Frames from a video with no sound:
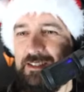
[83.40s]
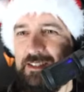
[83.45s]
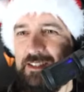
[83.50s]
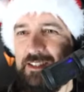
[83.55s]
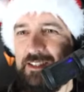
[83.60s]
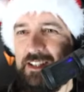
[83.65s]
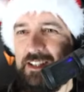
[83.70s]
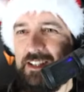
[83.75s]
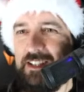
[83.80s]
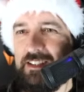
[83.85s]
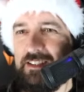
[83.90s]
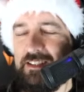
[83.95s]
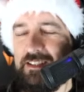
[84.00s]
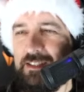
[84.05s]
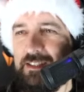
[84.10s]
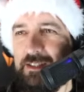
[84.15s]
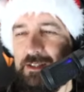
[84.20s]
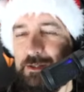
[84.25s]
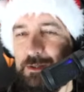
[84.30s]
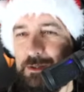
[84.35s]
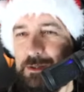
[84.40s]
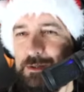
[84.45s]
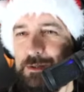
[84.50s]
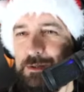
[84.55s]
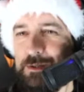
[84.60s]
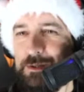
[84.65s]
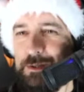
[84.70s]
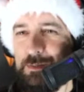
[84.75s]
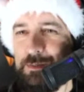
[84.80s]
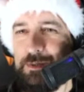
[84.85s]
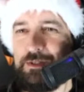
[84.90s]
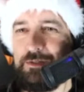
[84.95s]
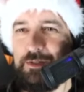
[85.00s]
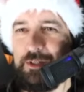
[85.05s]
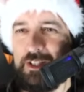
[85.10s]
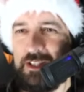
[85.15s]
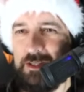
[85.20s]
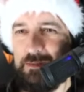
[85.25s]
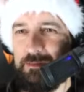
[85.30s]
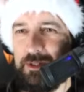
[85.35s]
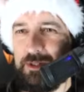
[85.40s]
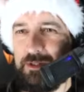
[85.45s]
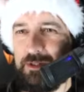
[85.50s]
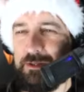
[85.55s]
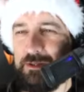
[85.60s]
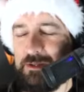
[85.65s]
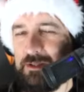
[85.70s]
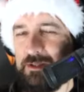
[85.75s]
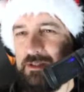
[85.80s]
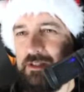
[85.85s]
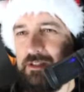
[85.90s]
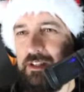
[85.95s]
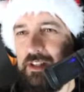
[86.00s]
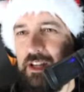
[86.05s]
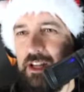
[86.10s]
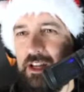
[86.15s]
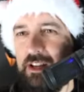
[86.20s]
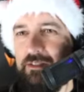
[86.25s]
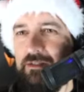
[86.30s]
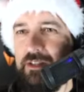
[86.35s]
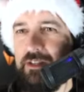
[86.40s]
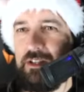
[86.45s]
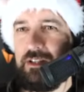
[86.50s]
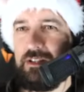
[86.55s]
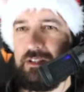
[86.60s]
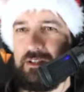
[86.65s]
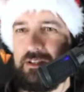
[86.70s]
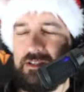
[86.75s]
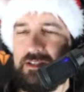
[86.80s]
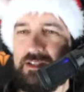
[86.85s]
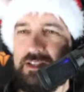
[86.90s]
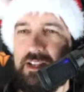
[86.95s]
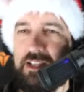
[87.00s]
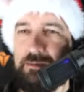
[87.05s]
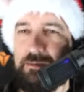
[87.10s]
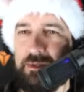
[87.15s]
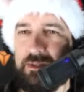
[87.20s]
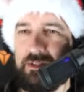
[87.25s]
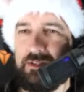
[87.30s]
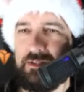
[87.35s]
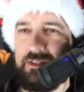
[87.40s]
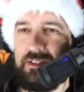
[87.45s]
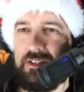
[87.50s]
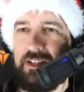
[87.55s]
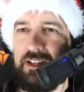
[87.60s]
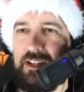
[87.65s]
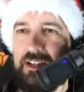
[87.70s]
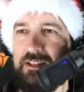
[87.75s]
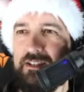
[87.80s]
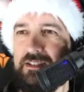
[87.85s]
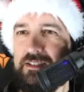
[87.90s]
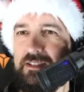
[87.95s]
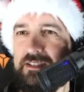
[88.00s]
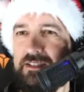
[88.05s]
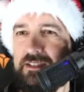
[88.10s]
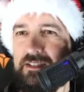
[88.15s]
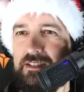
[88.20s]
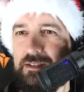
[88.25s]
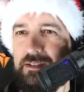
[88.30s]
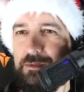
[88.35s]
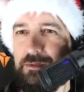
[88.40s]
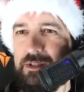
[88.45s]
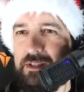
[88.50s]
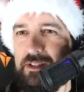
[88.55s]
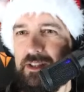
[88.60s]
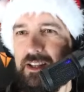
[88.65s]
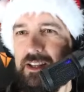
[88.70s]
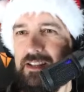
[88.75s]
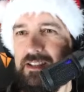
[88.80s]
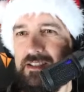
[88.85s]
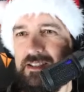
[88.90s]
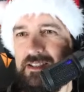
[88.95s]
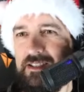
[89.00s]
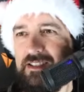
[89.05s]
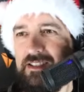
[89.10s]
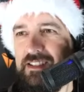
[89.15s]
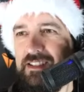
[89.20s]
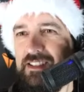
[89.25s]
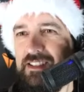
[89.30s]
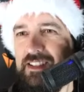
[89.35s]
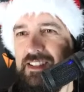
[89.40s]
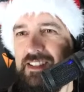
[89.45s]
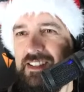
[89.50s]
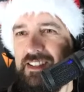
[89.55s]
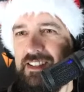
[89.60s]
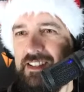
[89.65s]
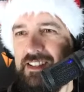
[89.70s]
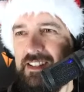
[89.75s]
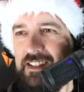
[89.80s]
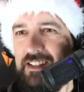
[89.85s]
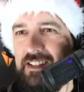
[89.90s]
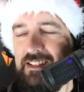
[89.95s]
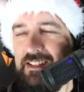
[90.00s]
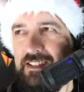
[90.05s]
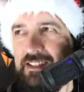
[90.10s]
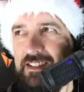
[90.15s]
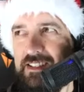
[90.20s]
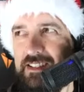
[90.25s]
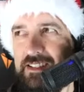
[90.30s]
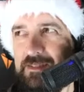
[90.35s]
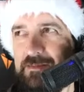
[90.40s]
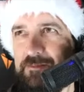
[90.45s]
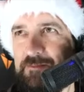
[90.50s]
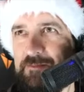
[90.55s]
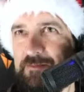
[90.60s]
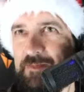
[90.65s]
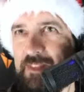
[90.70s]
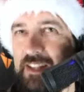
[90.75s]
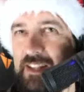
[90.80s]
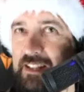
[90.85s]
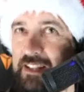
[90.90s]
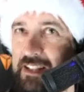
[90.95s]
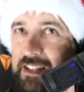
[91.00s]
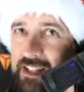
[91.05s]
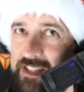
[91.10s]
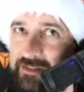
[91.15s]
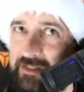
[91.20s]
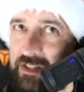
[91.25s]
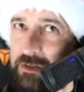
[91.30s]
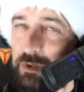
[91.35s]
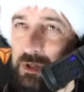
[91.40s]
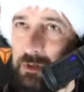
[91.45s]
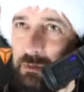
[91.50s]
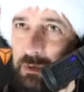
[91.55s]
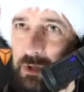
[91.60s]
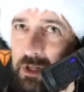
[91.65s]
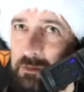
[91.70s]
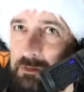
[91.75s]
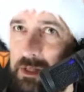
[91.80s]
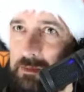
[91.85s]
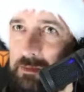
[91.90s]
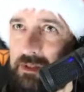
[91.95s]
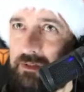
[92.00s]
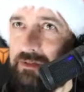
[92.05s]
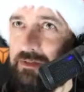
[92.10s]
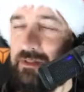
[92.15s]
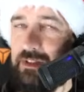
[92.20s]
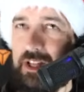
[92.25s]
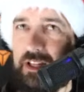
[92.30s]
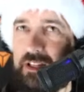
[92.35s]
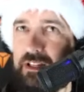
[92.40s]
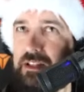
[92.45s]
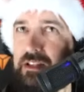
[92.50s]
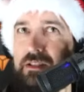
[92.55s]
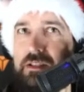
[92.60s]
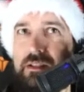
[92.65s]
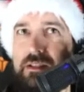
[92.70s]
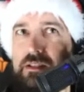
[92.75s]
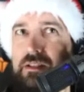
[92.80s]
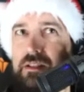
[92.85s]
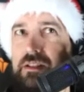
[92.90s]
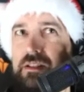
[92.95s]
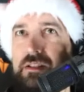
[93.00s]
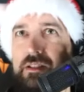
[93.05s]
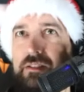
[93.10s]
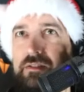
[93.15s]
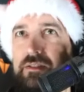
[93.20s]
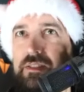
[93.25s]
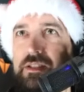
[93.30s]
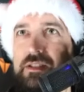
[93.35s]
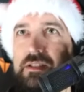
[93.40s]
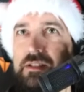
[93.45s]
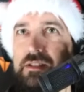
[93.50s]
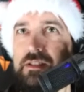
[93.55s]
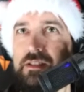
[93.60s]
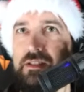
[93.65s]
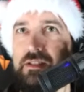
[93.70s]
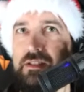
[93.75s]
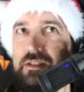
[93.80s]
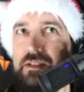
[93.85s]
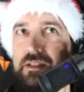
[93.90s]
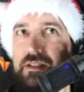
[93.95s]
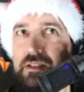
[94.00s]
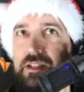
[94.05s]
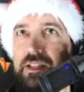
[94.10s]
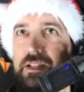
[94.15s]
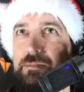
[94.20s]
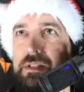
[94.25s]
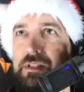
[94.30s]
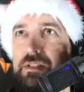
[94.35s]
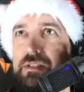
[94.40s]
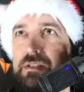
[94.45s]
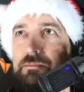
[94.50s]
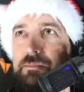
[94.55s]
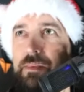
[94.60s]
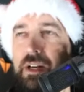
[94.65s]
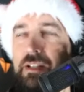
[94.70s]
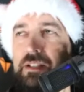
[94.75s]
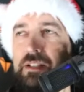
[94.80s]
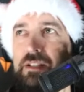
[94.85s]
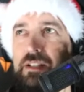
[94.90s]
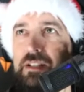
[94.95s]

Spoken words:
and it's also super tricky because every statement can utilize um, less than workmem if like this is limit, but